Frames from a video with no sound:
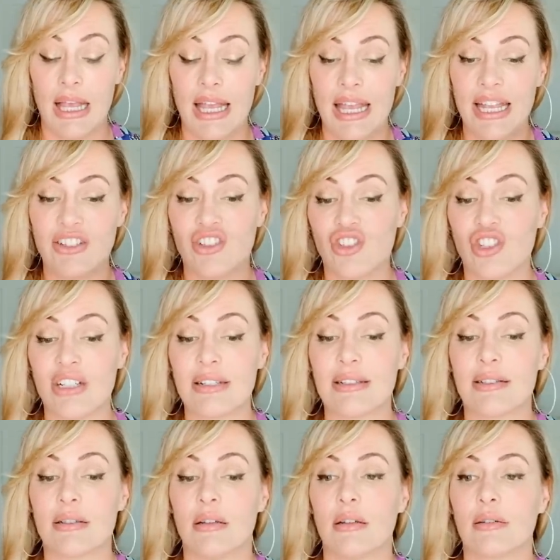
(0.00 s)
it's
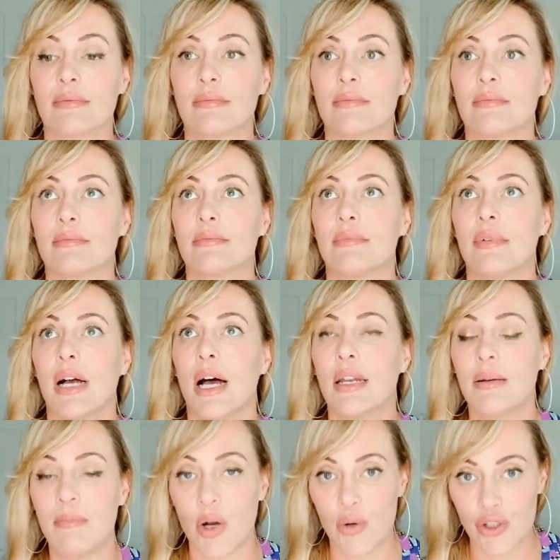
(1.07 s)
just an
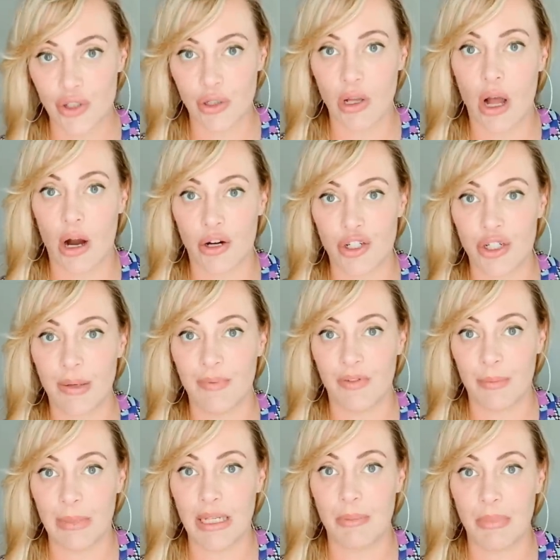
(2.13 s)
emotional hardship for
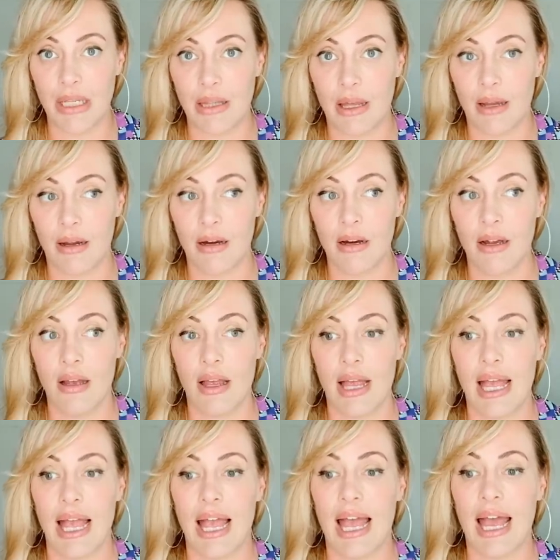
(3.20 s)
me to be there.
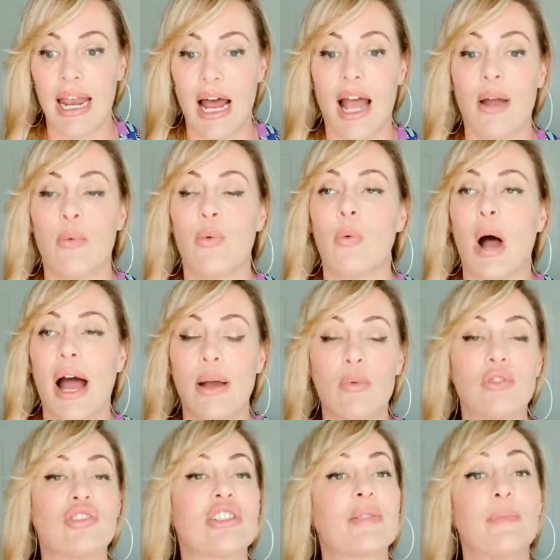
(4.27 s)
And I, I
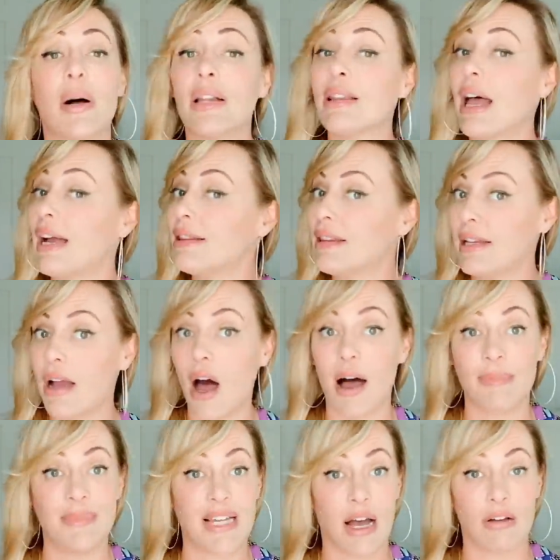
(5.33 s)
will just politely
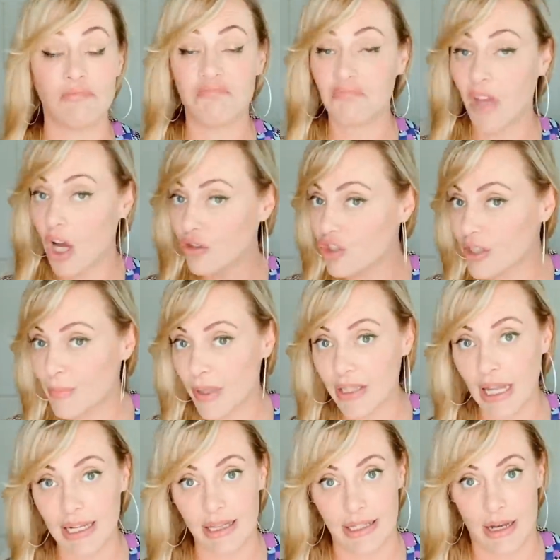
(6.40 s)
opt out. I'll just
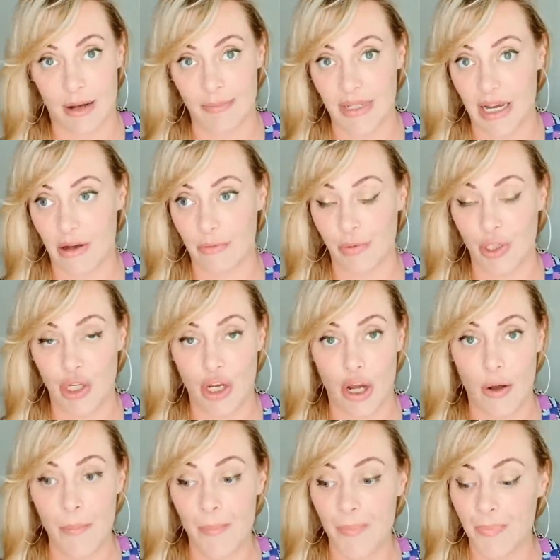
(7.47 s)
politely opt out, you
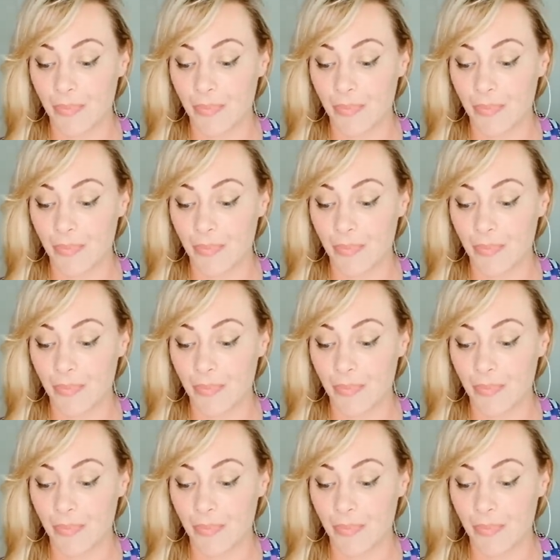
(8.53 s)
know?